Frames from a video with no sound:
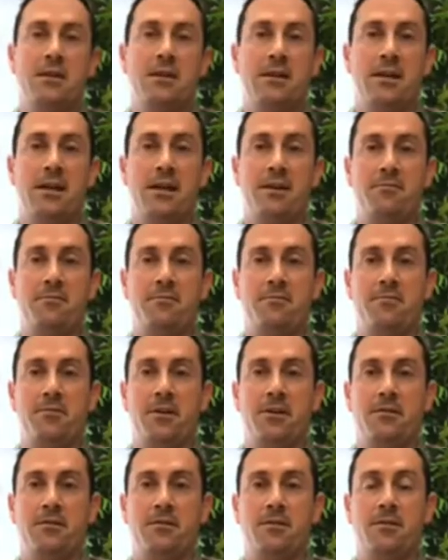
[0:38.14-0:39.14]
and
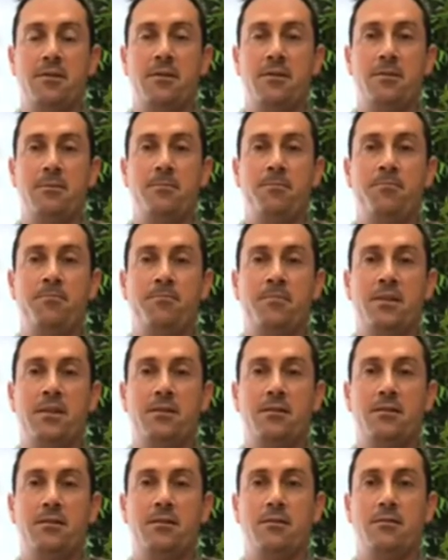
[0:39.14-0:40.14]
foot
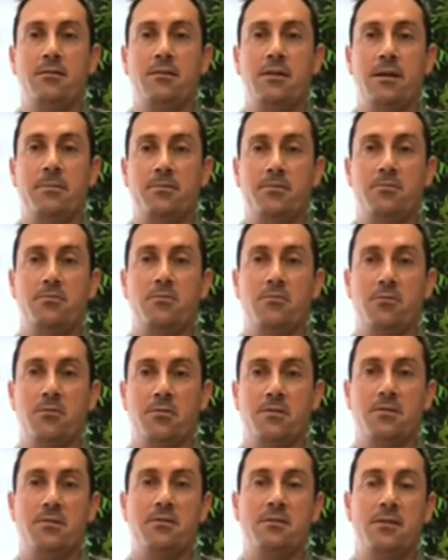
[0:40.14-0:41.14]
up
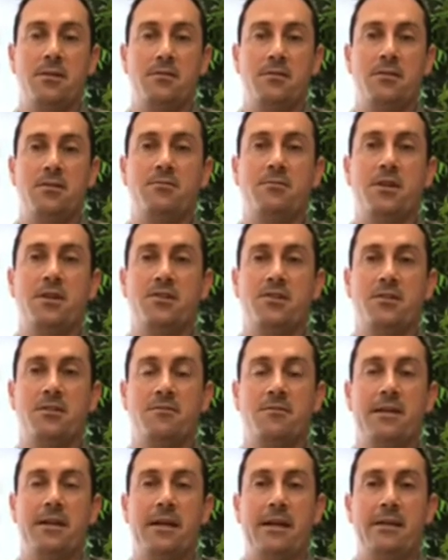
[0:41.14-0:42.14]
towards, in the direction of
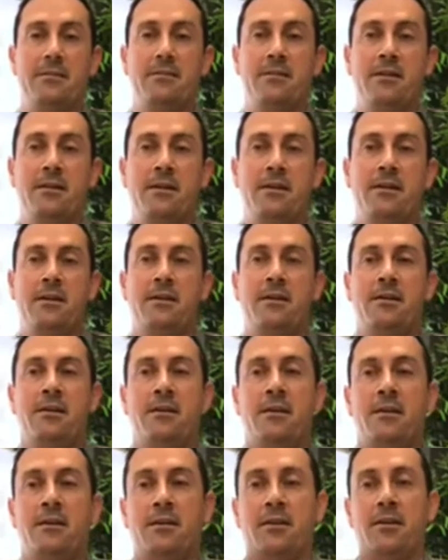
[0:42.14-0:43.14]
the head.
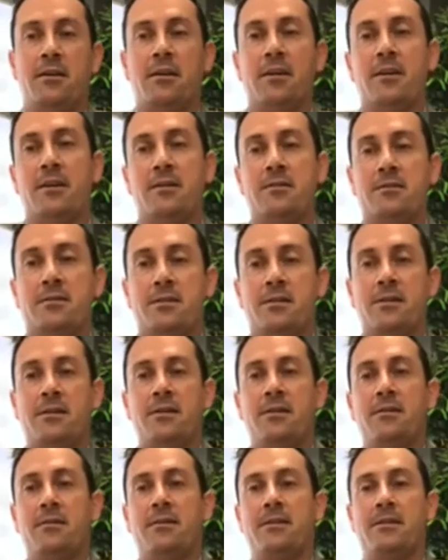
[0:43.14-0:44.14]
And
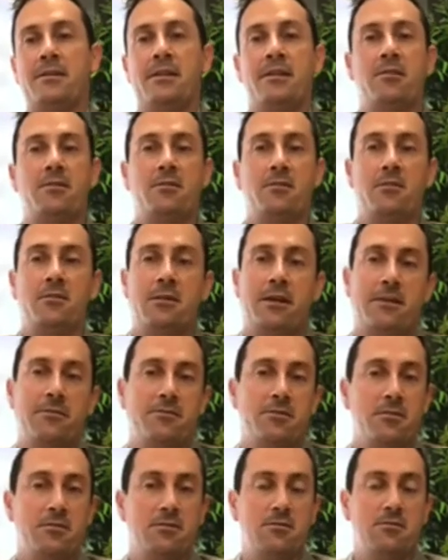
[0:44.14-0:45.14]
this can occur
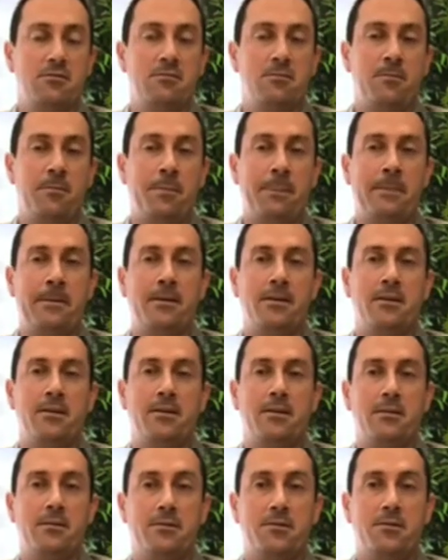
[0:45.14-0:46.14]
after
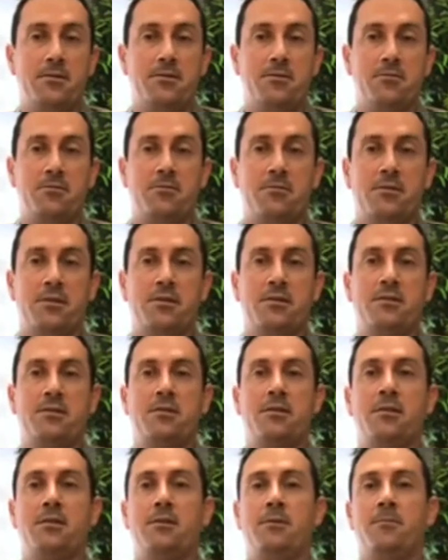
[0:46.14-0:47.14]
surgeries.
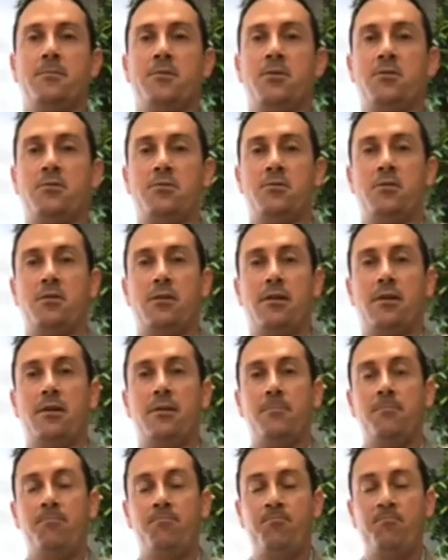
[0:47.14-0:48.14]

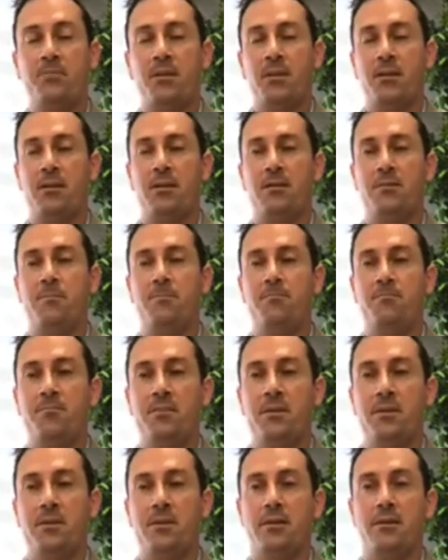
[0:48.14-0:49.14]
Usually
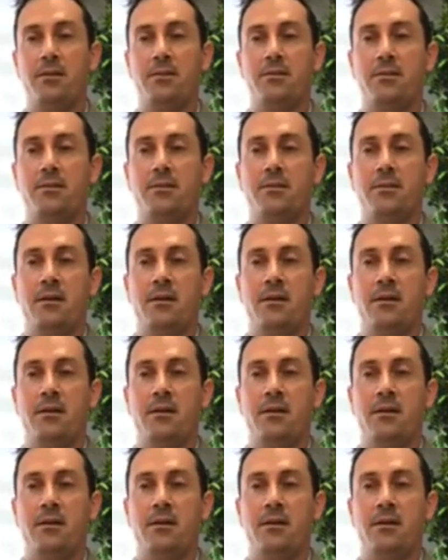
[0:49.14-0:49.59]
it's